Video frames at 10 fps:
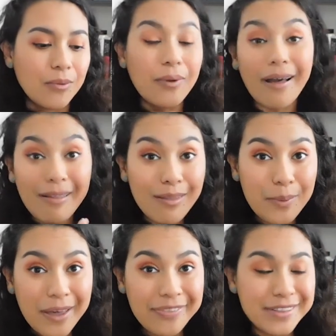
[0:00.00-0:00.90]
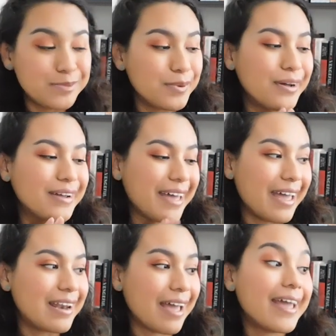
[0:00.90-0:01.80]
well about this book,
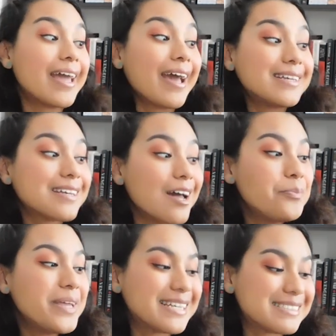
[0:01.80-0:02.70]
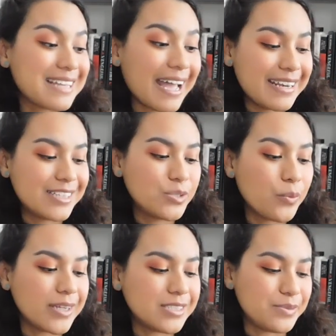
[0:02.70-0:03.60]
and it has gotten me excited to
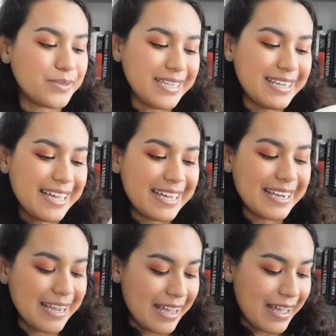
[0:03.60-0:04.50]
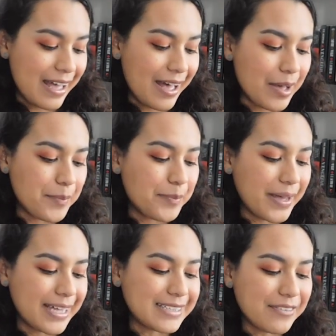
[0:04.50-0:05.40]
want to read it.
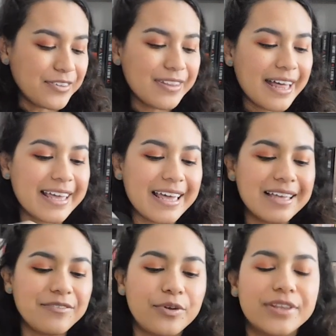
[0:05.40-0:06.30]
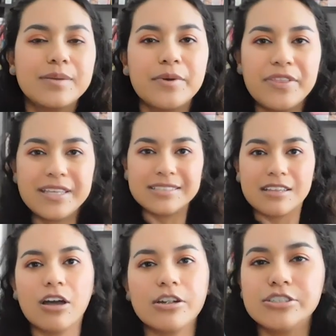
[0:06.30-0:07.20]
But I feel like with some of these
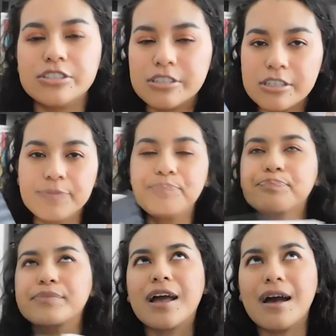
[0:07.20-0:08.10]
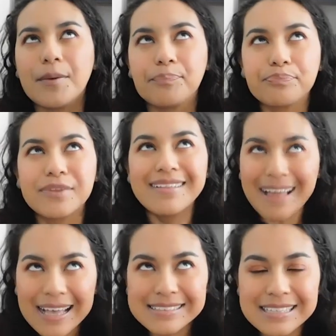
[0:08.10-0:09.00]
larger
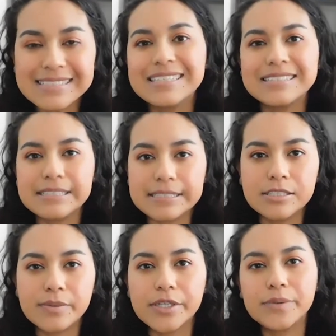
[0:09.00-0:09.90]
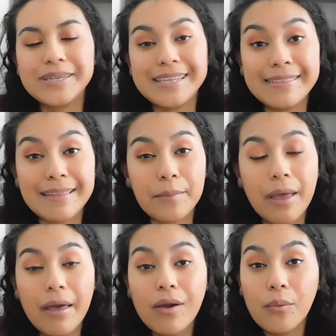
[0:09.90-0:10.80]
classics, it's easier when you're reading them
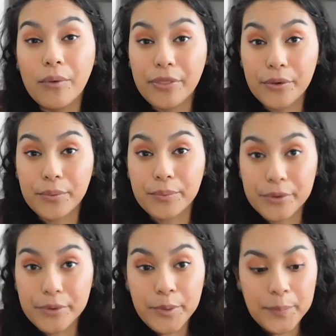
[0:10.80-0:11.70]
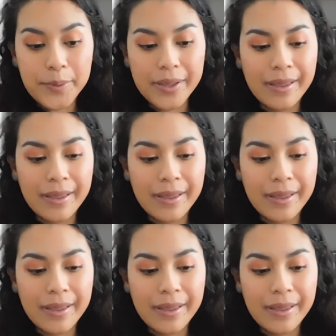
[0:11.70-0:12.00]
with a group